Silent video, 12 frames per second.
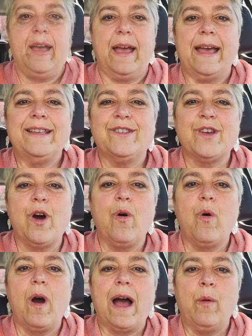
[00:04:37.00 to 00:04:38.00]
And
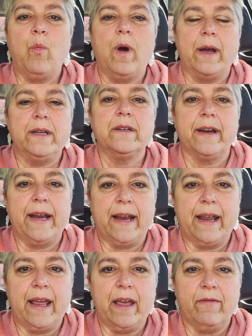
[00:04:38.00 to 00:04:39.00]
so I'm
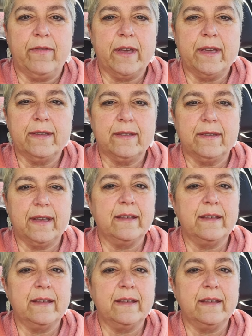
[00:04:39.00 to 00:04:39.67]
wondering if this